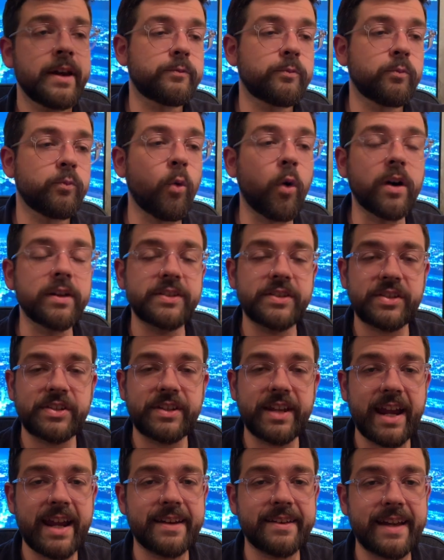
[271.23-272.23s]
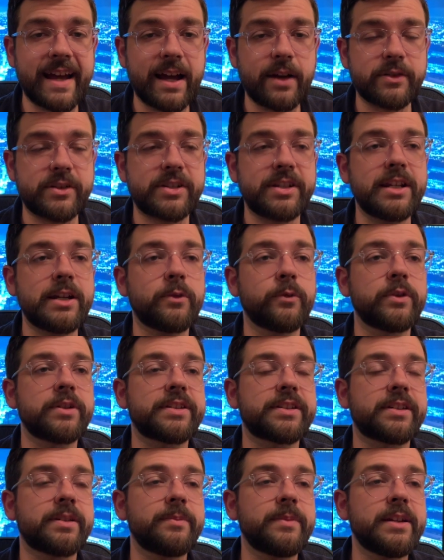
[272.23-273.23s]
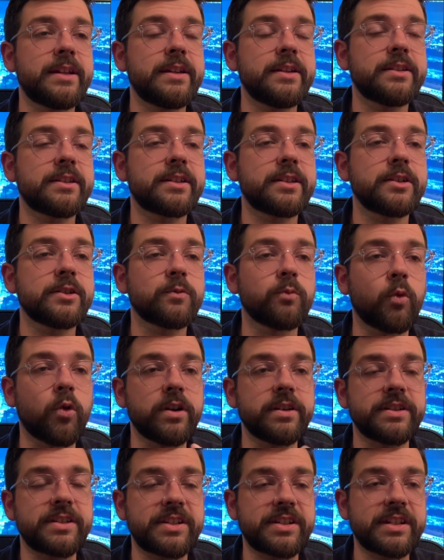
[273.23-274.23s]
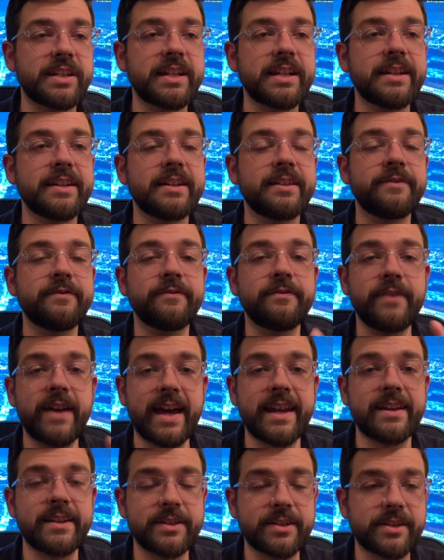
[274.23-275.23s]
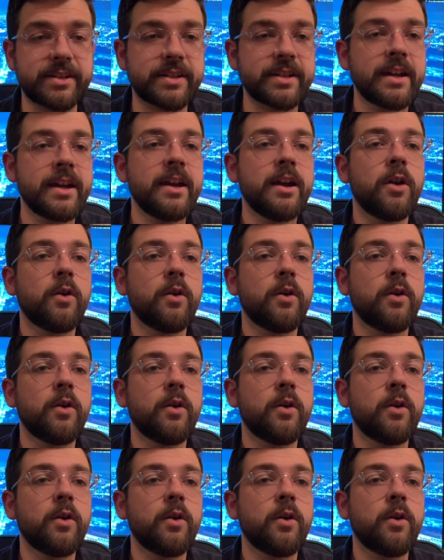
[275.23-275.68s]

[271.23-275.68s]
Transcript: One standout sequence to me is there's one scene in Venice